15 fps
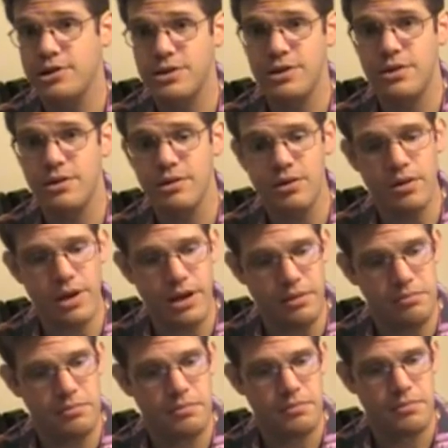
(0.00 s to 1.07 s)
I started looking,
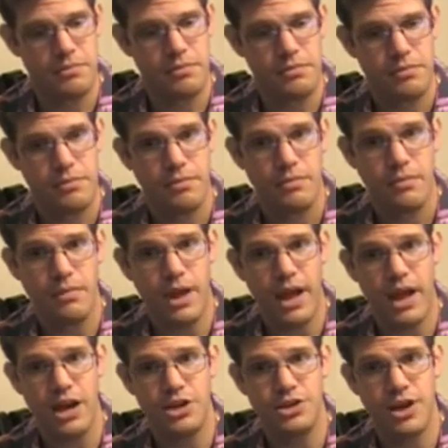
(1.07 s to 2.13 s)
I
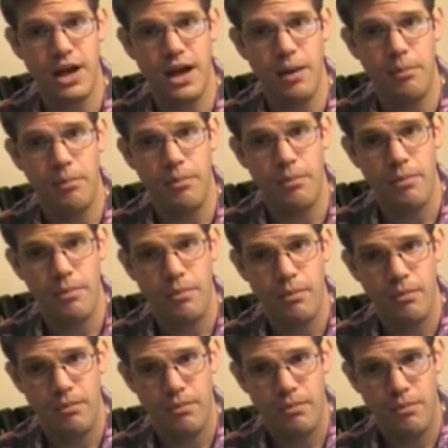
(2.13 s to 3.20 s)
got a job
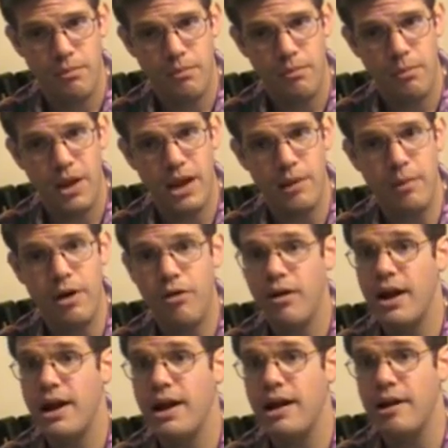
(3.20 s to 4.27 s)
paid about
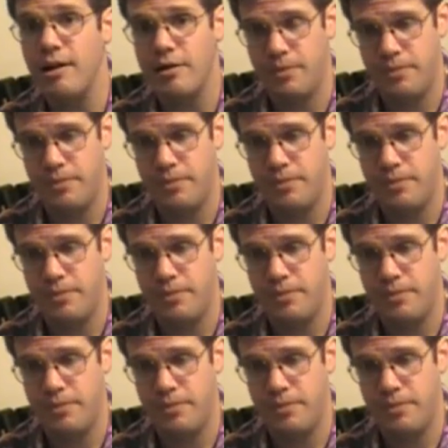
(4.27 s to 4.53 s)
right here.